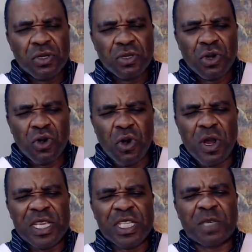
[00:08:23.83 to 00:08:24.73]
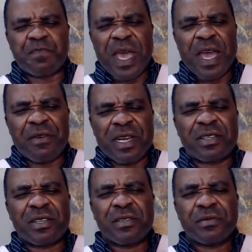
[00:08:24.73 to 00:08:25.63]
Holy Spirit,
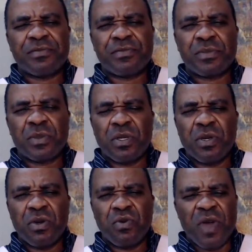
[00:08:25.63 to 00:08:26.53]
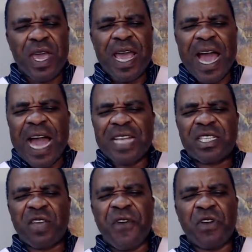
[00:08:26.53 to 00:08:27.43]
we ask
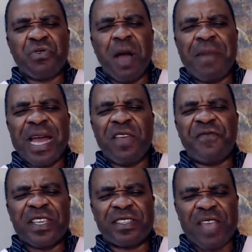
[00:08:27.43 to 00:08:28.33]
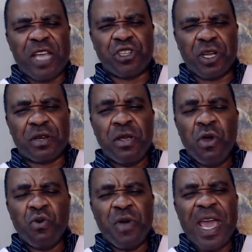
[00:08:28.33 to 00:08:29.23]
for your manifestation
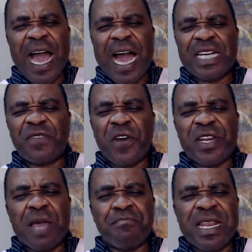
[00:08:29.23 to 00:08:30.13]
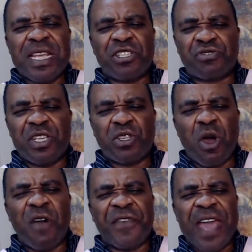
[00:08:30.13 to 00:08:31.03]
we ask for the ministries
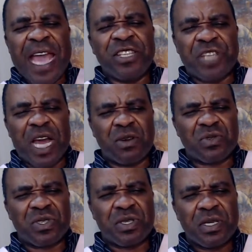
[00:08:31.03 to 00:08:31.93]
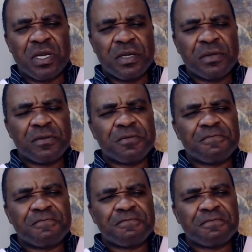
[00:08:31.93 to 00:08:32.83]
of angels.
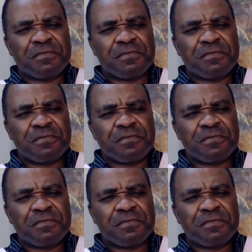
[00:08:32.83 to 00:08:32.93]
Amen.